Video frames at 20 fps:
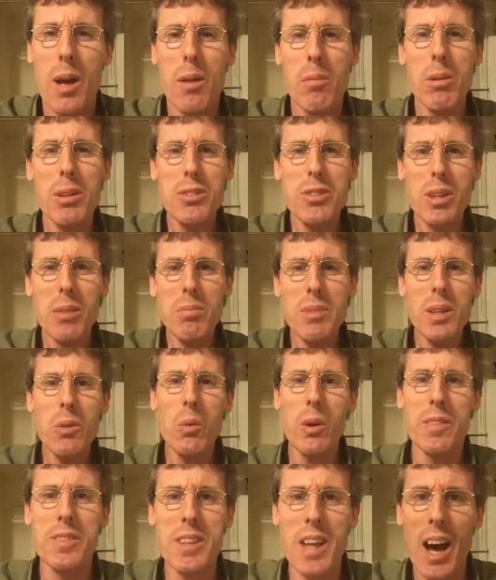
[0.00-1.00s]
But something
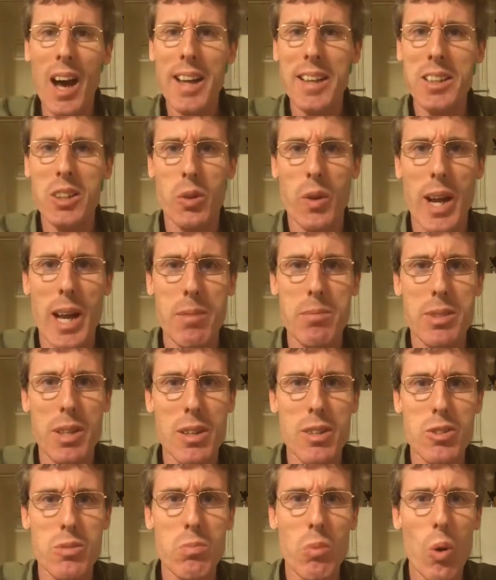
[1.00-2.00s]
with 9 grams,
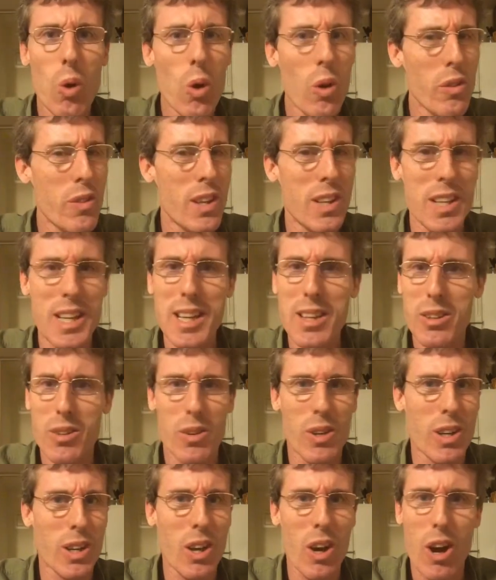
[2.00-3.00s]
that is more than
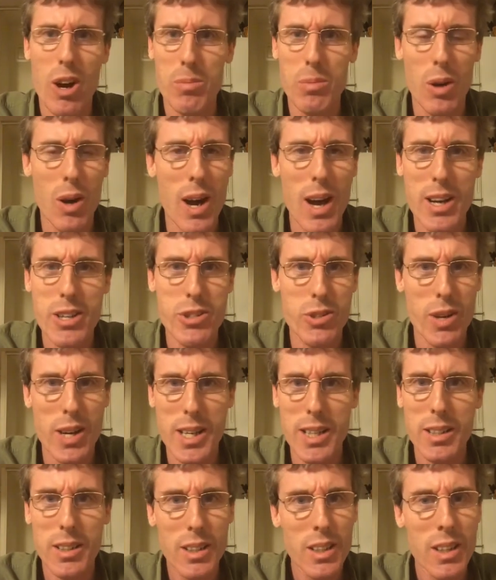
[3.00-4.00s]
either a
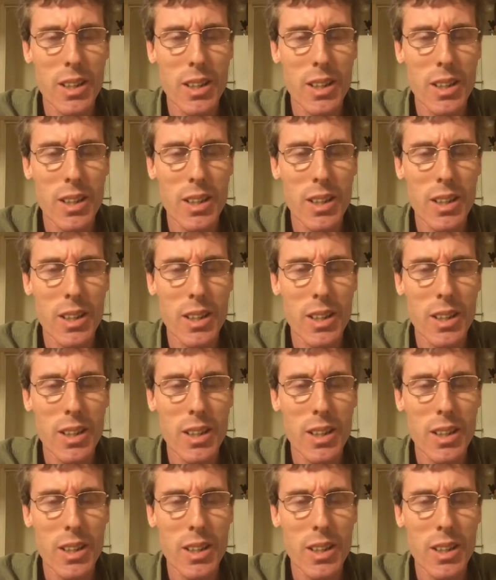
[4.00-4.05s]
carbohydrate